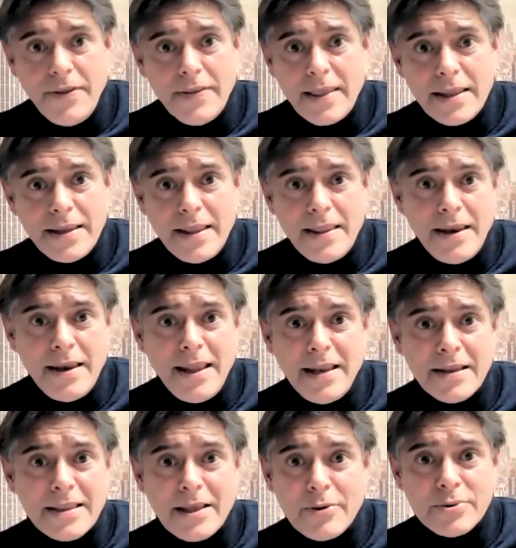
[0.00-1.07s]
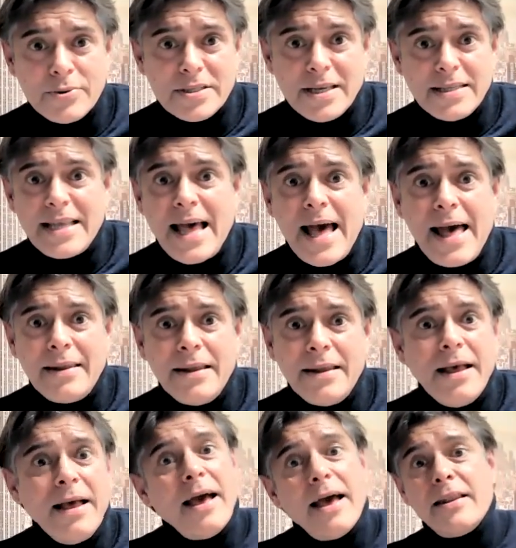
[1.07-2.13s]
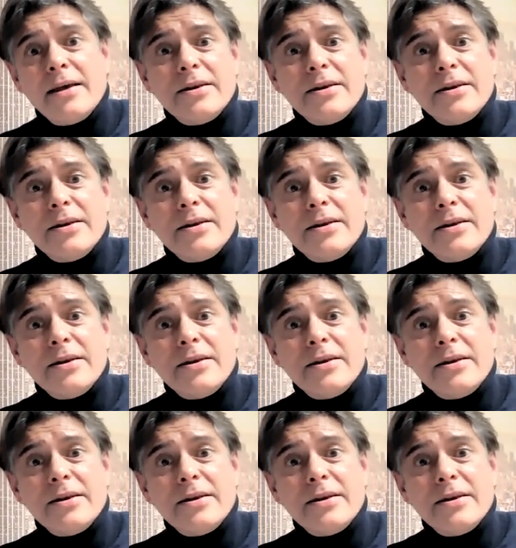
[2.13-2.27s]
Anything that they needed, they would just say, Dad,